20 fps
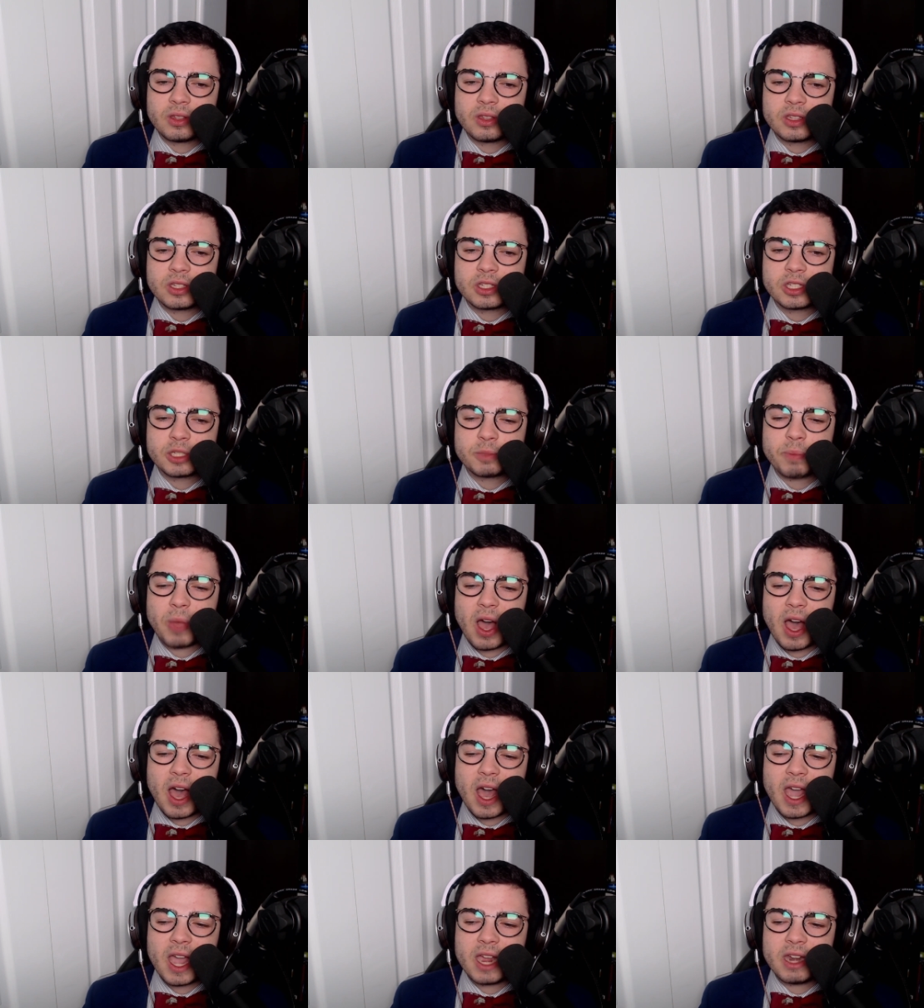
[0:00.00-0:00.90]

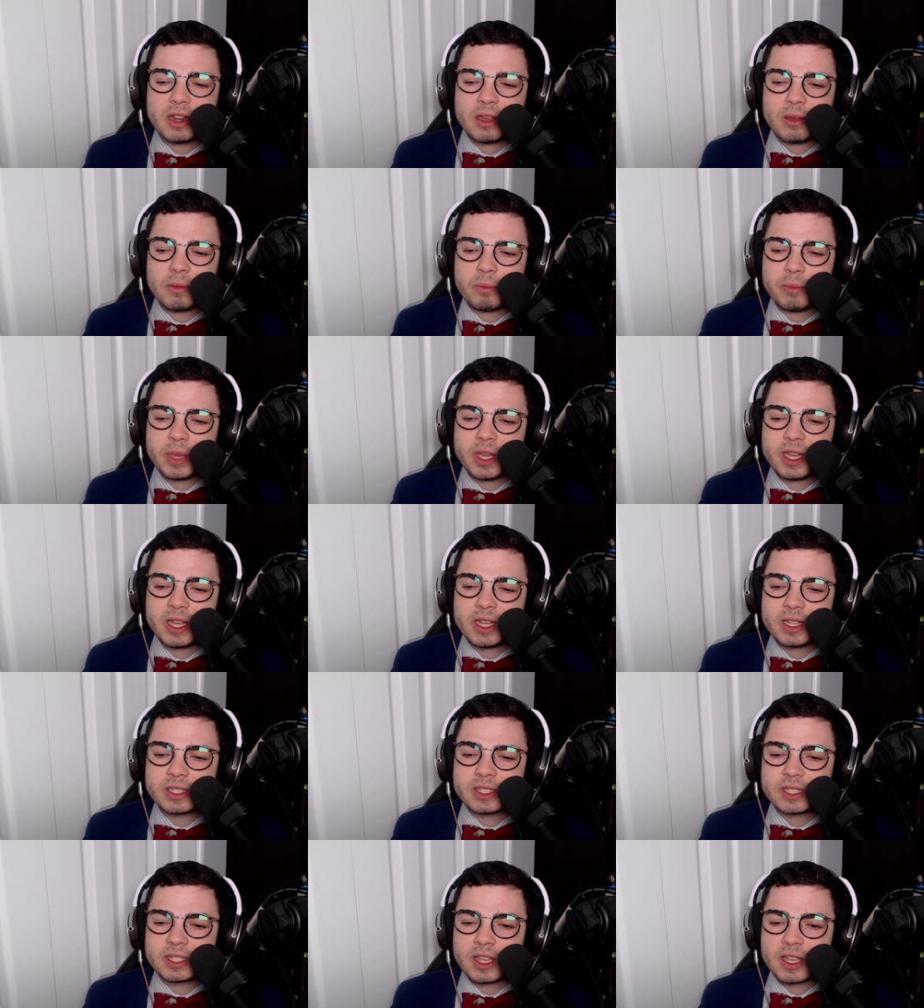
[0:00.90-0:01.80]
Spine
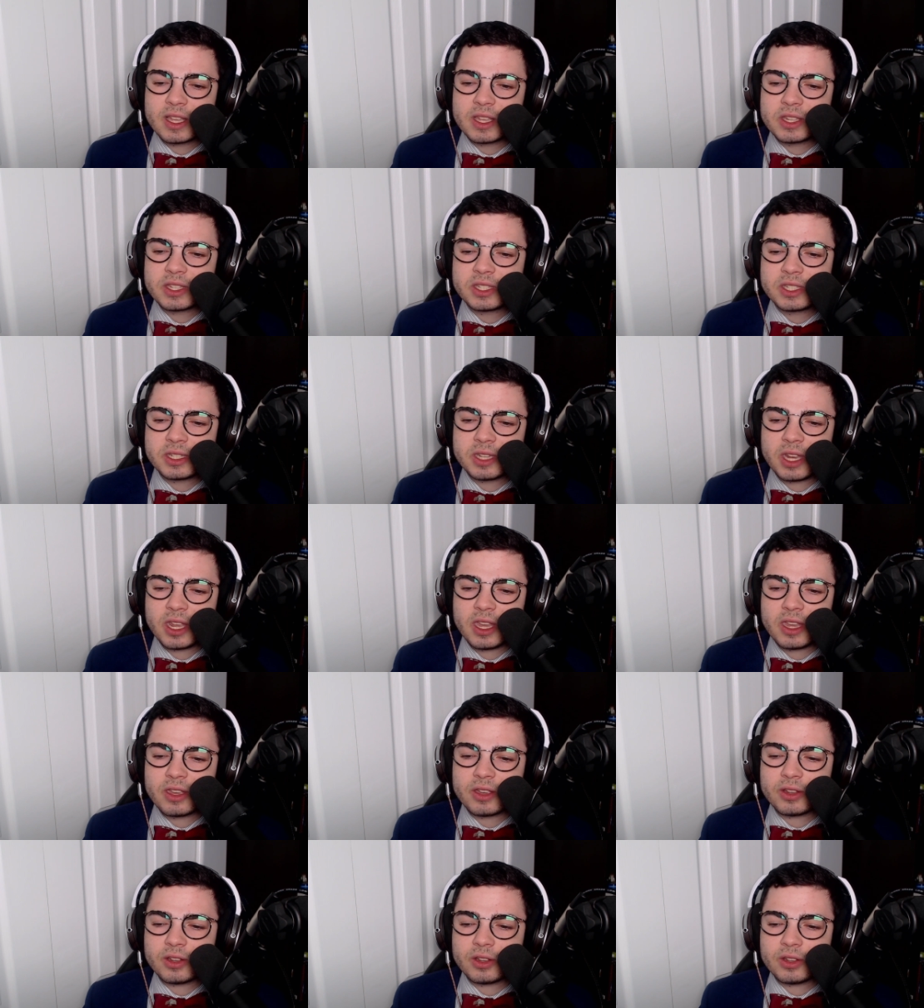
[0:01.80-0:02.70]
meets
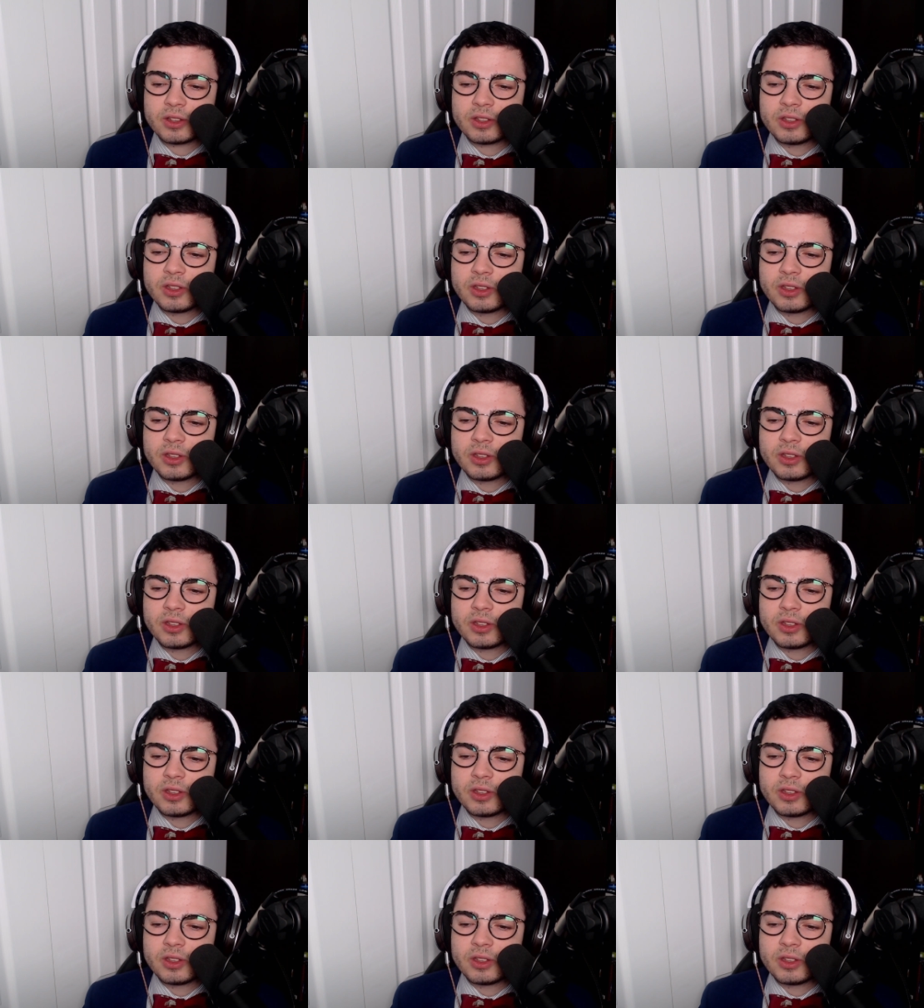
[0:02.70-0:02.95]
steel.